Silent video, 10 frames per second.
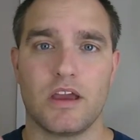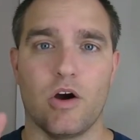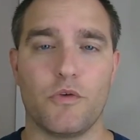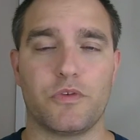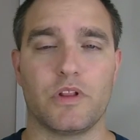
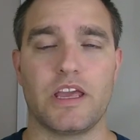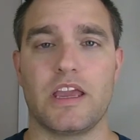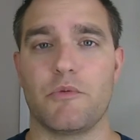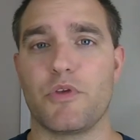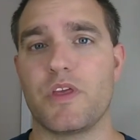
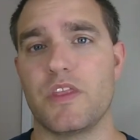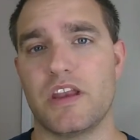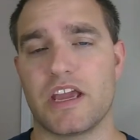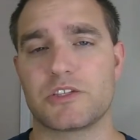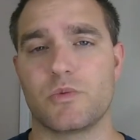Hopefully within the
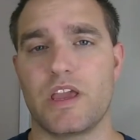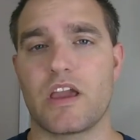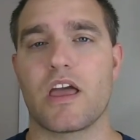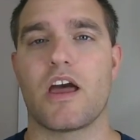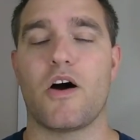next
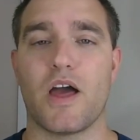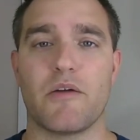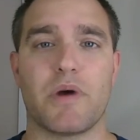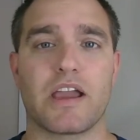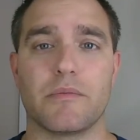week I'll
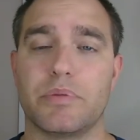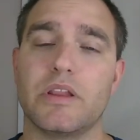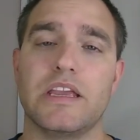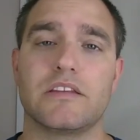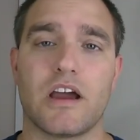have my
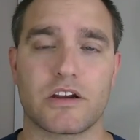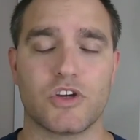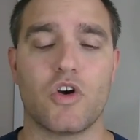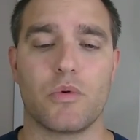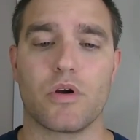complete
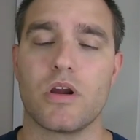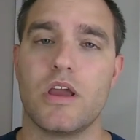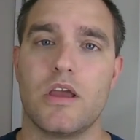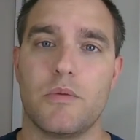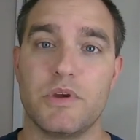October
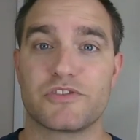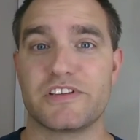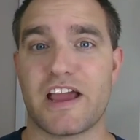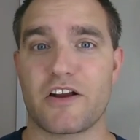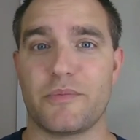Mystery
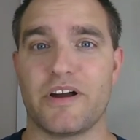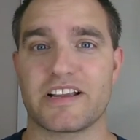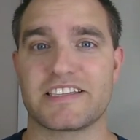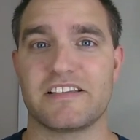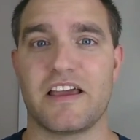Tackle
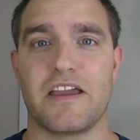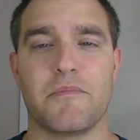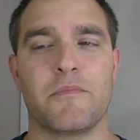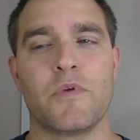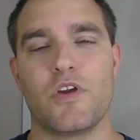Box
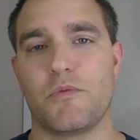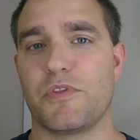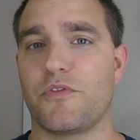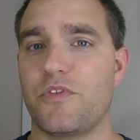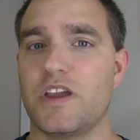slam
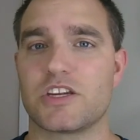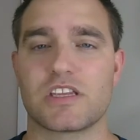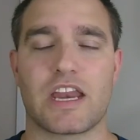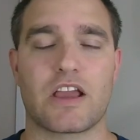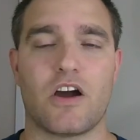with a fish
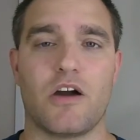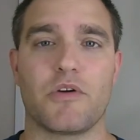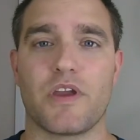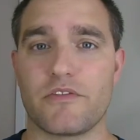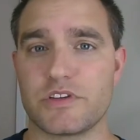that I caught
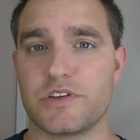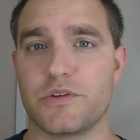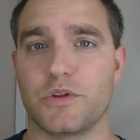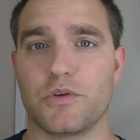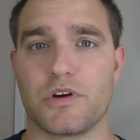with every
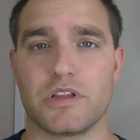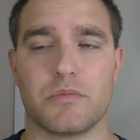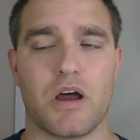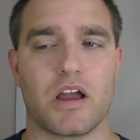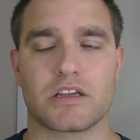single lure in the
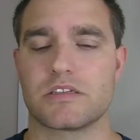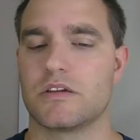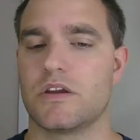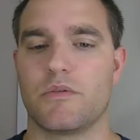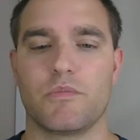box.
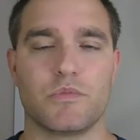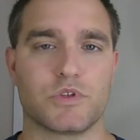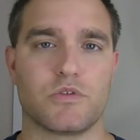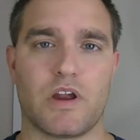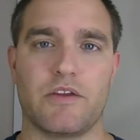It was
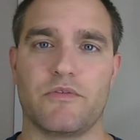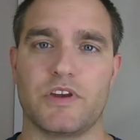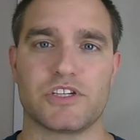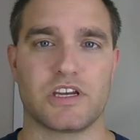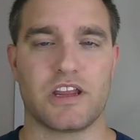a great
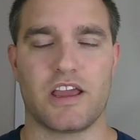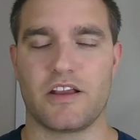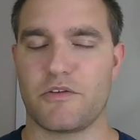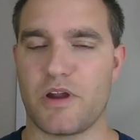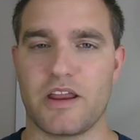fishing day,
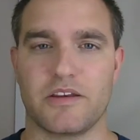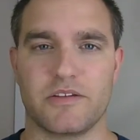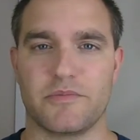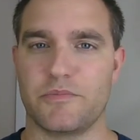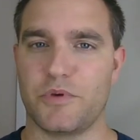great,
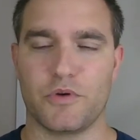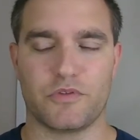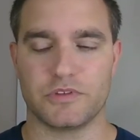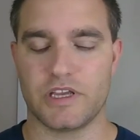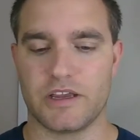
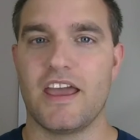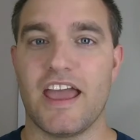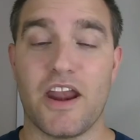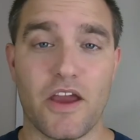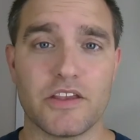beautiful day.
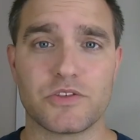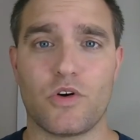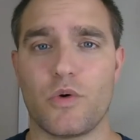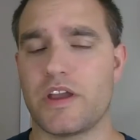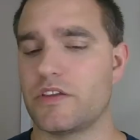And as
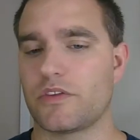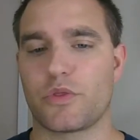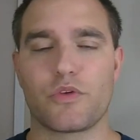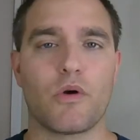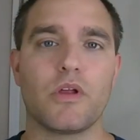always,
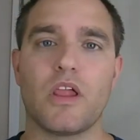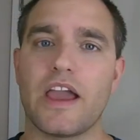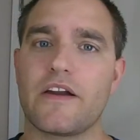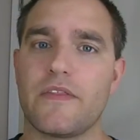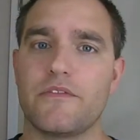throw a
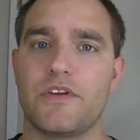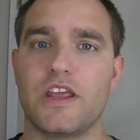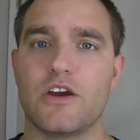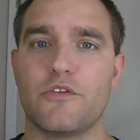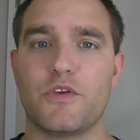like on the
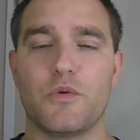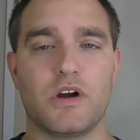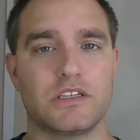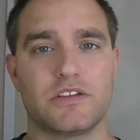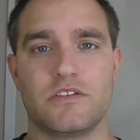video if you
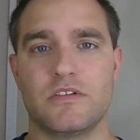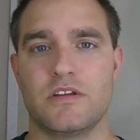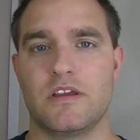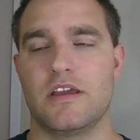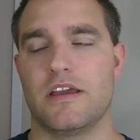want to.
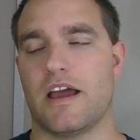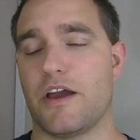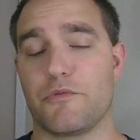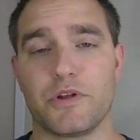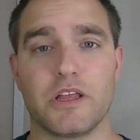
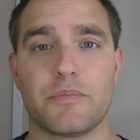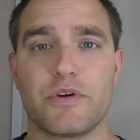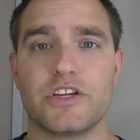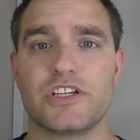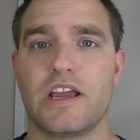I'd really
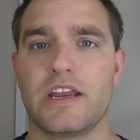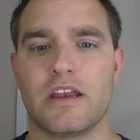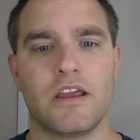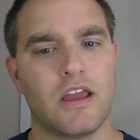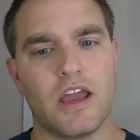appreciate it.
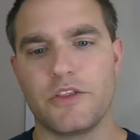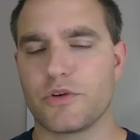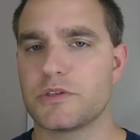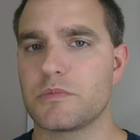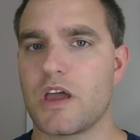And
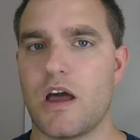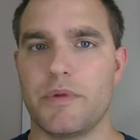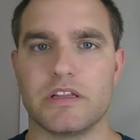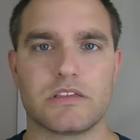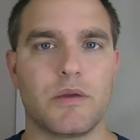throw some
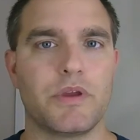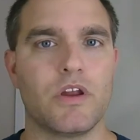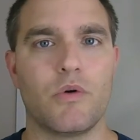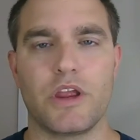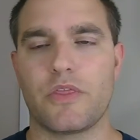comments. Let me
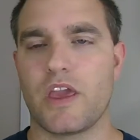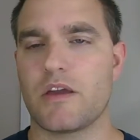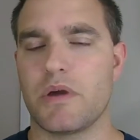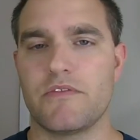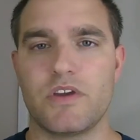know what you think
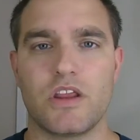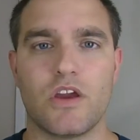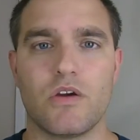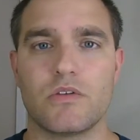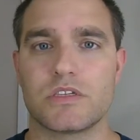of my
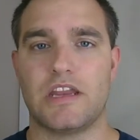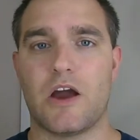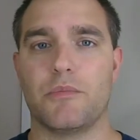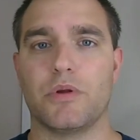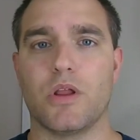videos
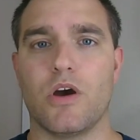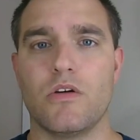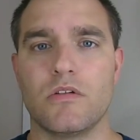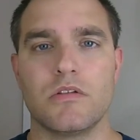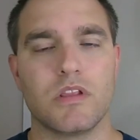down
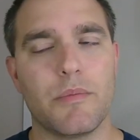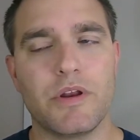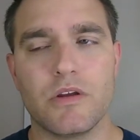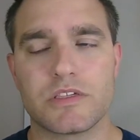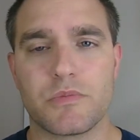below. Let me
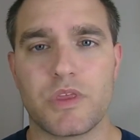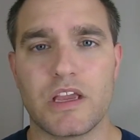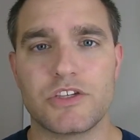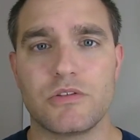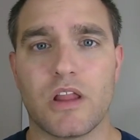know some
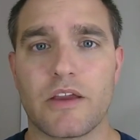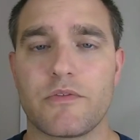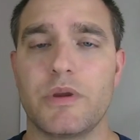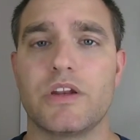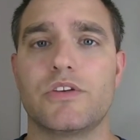things you'd like for
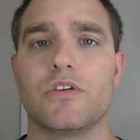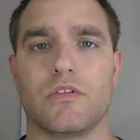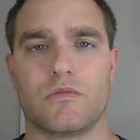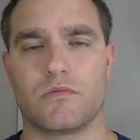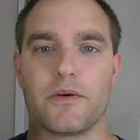me to do.
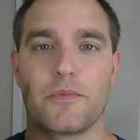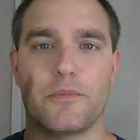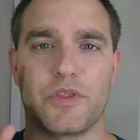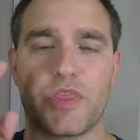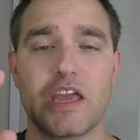
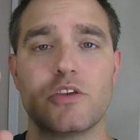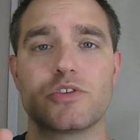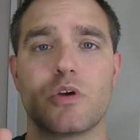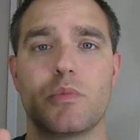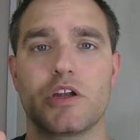But thank you
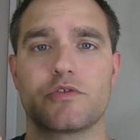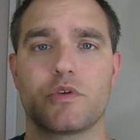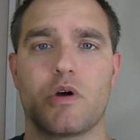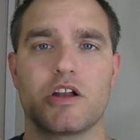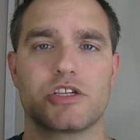so much
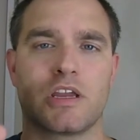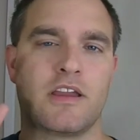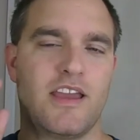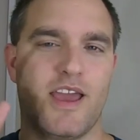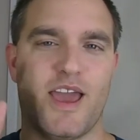for watching,
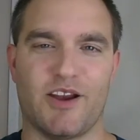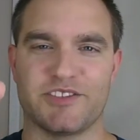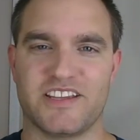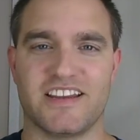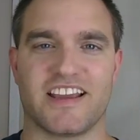and I'll
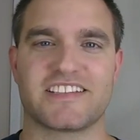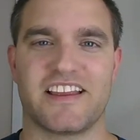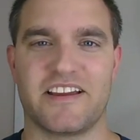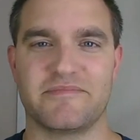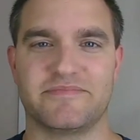see you next
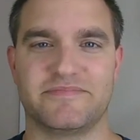time.